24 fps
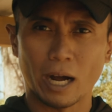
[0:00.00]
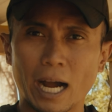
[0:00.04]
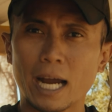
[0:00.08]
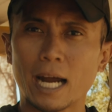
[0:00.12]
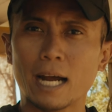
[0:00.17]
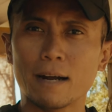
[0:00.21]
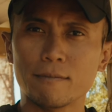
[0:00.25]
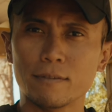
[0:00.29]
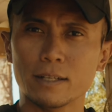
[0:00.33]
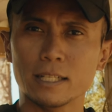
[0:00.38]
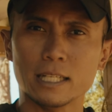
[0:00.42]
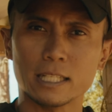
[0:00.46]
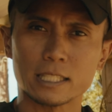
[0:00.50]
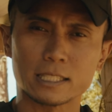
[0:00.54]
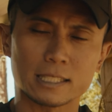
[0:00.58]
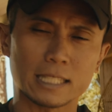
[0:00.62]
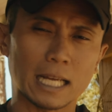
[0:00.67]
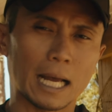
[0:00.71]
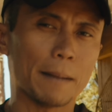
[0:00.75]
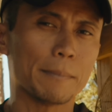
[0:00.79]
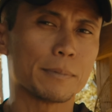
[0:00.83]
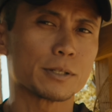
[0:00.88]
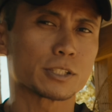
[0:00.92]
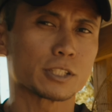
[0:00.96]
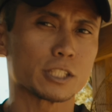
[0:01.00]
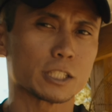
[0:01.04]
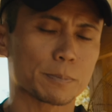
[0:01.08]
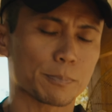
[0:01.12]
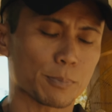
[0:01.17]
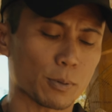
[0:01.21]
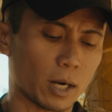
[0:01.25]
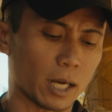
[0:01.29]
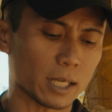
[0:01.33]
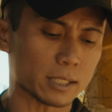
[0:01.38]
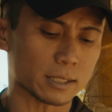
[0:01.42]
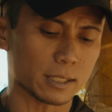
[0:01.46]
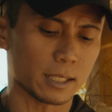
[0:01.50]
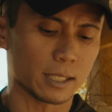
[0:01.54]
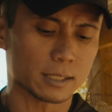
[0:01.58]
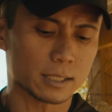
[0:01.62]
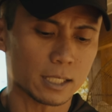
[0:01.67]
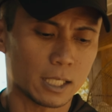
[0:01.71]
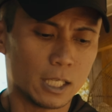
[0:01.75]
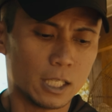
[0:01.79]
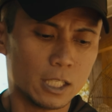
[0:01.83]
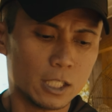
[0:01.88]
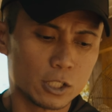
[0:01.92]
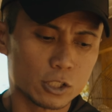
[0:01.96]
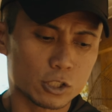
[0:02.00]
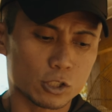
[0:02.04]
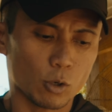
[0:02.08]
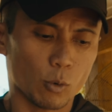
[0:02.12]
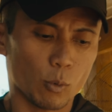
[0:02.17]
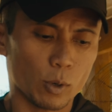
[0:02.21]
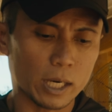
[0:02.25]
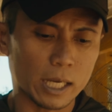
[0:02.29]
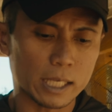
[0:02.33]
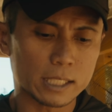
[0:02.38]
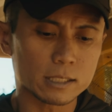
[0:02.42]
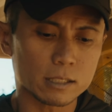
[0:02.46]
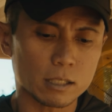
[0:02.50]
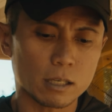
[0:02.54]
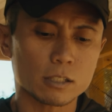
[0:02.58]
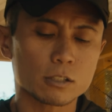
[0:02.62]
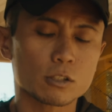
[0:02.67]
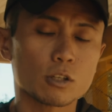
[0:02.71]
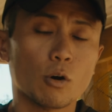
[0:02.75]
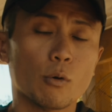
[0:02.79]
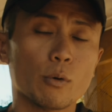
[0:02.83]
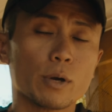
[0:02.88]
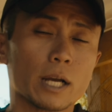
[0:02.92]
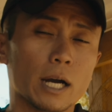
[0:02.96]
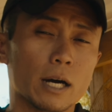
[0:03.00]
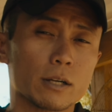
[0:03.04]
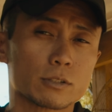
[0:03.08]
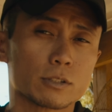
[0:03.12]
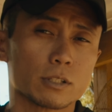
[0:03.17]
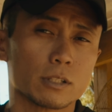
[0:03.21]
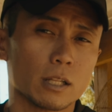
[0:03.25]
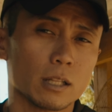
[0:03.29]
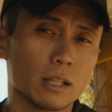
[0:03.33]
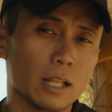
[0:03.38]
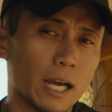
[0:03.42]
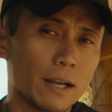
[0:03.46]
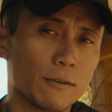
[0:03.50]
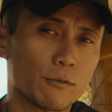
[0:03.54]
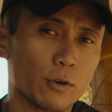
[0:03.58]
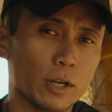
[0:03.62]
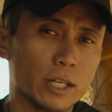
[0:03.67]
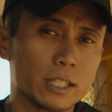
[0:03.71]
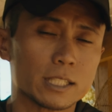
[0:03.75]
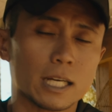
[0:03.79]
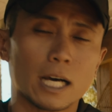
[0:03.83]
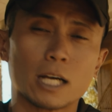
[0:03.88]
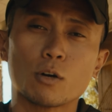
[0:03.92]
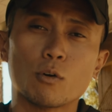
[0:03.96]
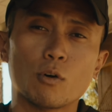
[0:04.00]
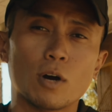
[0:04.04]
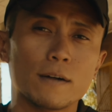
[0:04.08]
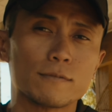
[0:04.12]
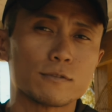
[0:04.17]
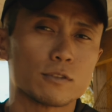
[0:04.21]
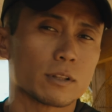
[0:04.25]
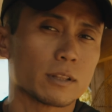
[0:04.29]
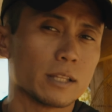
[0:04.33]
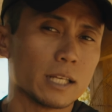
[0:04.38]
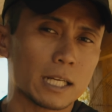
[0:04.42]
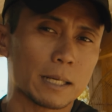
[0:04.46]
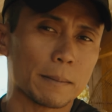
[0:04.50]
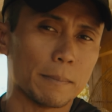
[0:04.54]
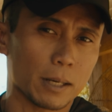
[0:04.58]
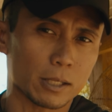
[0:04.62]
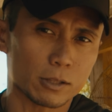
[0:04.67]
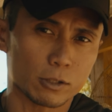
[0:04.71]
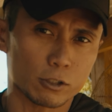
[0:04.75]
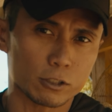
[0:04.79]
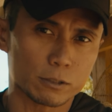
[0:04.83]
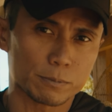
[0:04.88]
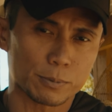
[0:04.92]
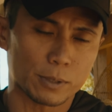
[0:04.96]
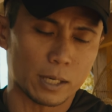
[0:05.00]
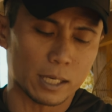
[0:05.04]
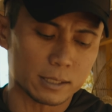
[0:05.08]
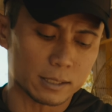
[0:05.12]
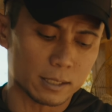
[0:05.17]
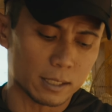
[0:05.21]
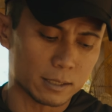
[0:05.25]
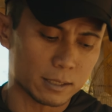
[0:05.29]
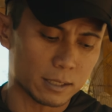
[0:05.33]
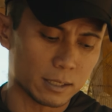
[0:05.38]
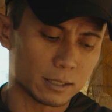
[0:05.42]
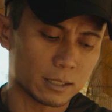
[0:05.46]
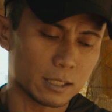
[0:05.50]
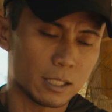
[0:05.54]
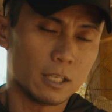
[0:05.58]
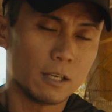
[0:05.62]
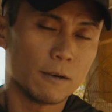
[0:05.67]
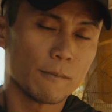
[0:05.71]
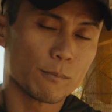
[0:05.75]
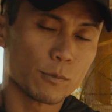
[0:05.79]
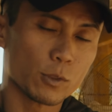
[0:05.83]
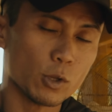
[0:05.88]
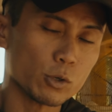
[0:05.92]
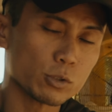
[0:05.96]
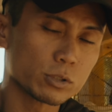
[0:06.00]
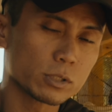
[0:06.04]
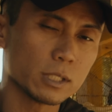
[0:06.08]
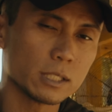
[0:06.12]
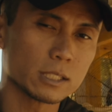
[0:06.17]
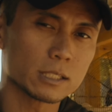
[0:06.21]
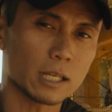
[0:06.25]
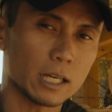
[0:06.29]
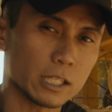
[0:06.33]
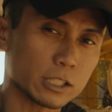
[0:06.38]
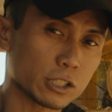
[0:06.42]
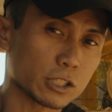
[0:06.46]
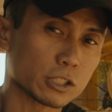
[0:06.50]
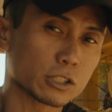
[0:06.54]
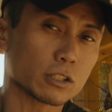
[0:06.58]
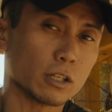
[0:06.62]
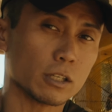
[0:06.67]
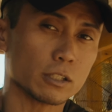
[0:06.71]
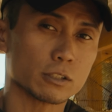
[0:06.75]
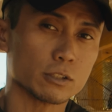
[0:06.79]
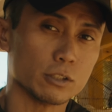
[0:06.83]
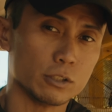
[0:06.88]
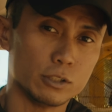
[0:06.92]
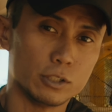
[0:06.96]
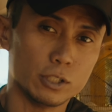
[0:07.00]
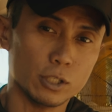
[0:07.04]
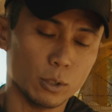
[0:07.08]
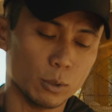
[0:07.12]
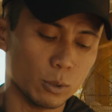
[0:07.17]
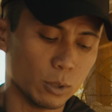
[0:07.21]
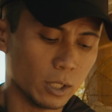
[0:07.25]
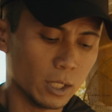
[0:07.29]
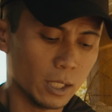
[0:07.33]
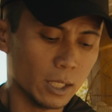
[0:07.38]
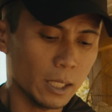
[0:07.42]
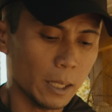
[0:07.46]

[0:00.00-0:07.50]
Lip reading: have established this process, so when I start going out to the live range, I don't have to think about those processes. Those things I just start to do.